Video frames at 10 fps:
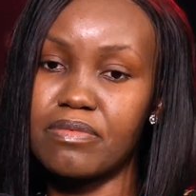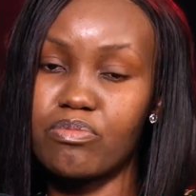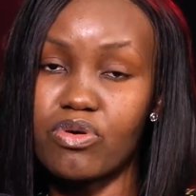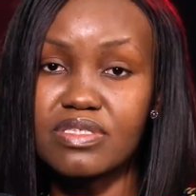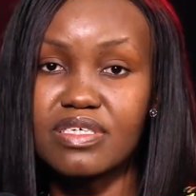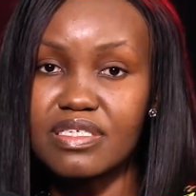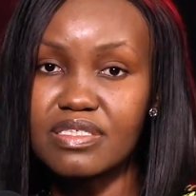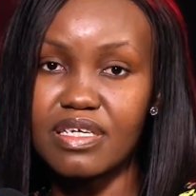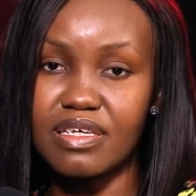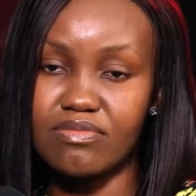
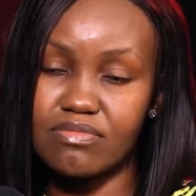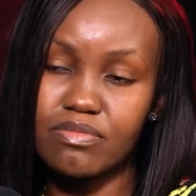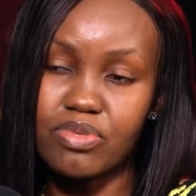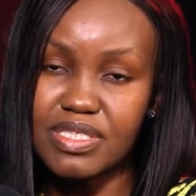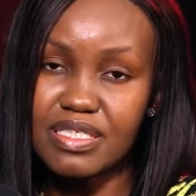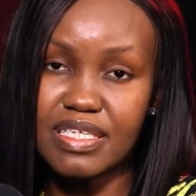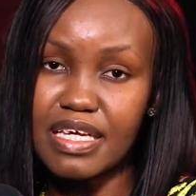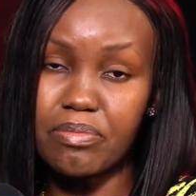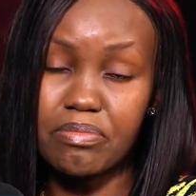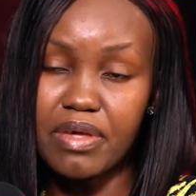process in processing
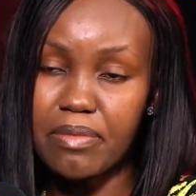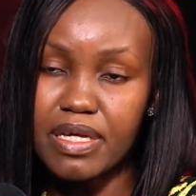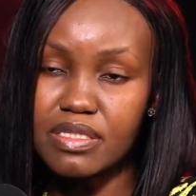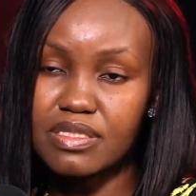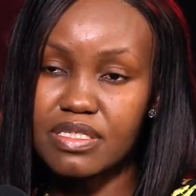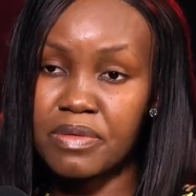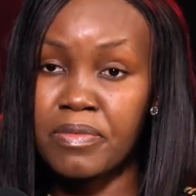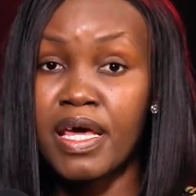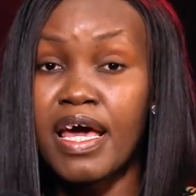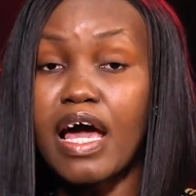their payment,
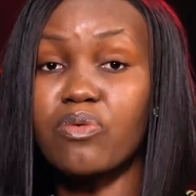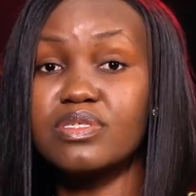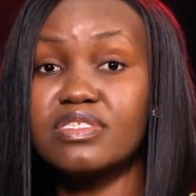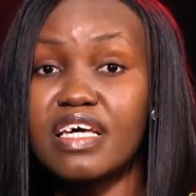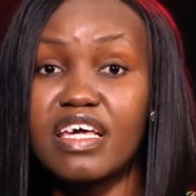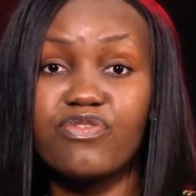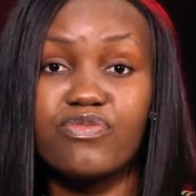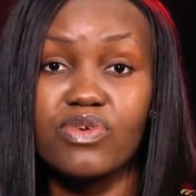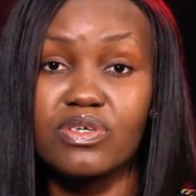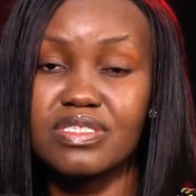I would say if
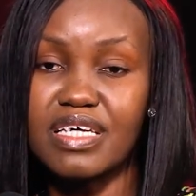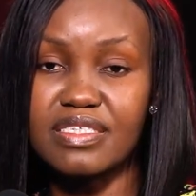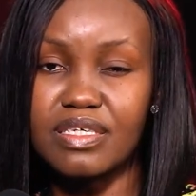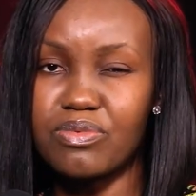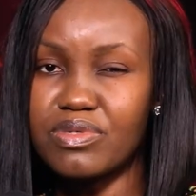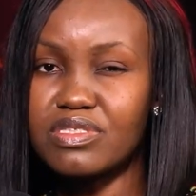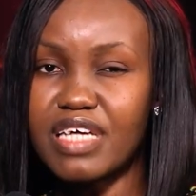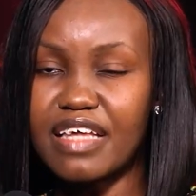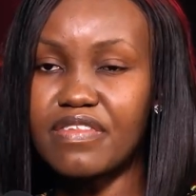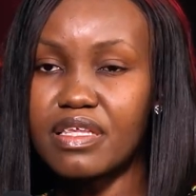you've not started, which
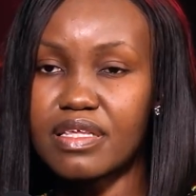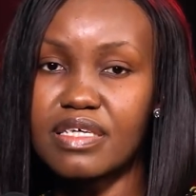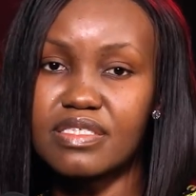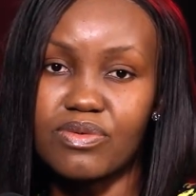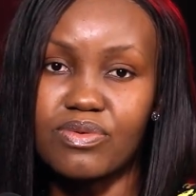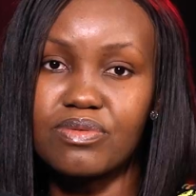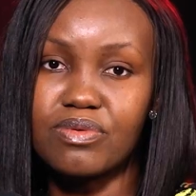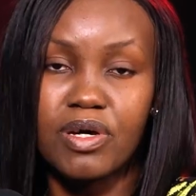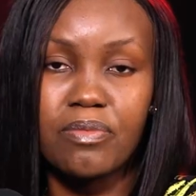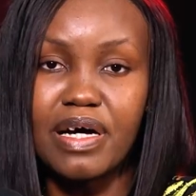I think that a good
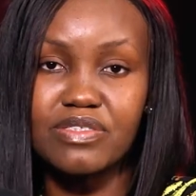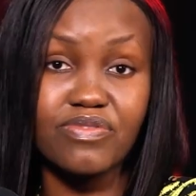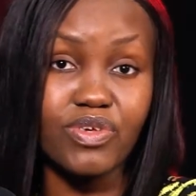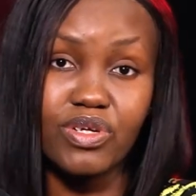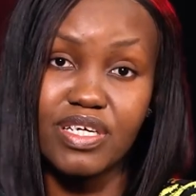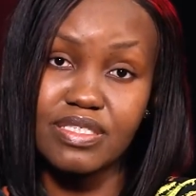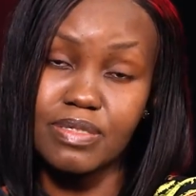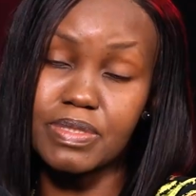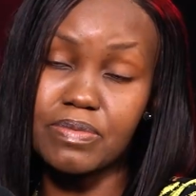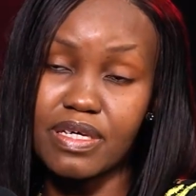part of the audience
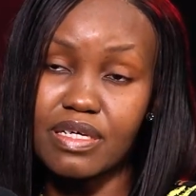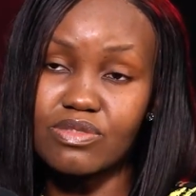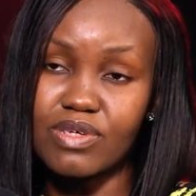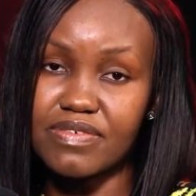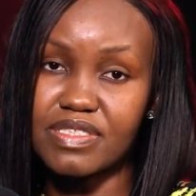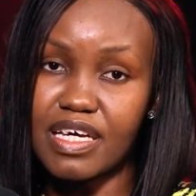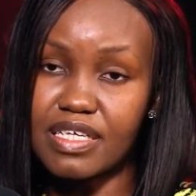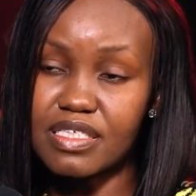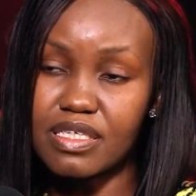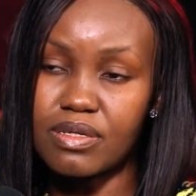I'm speaking to have
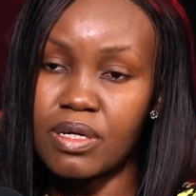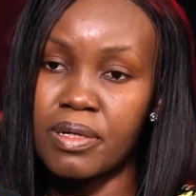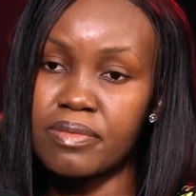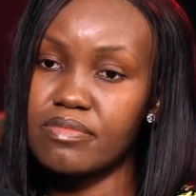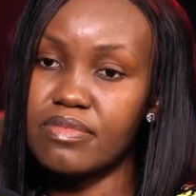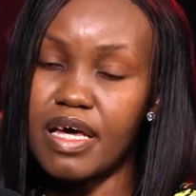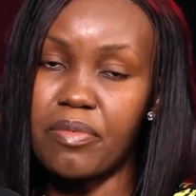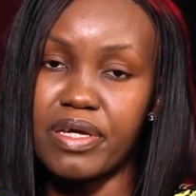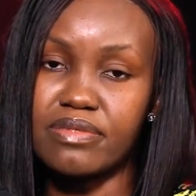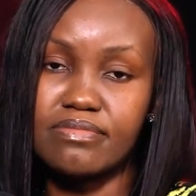started. I
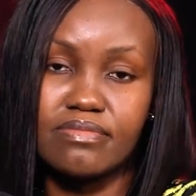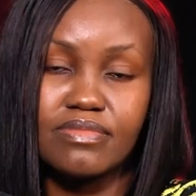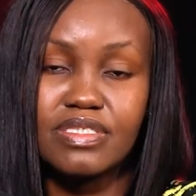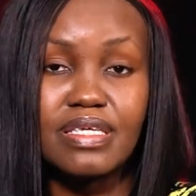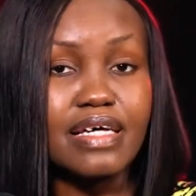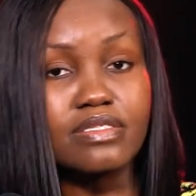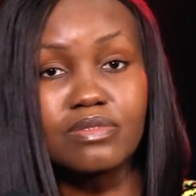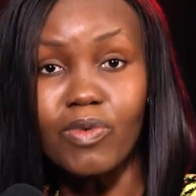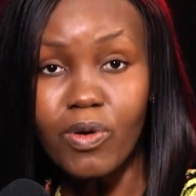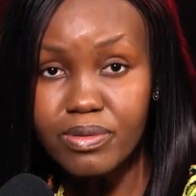mean, start
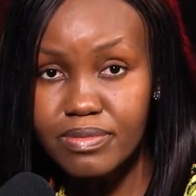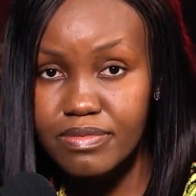small.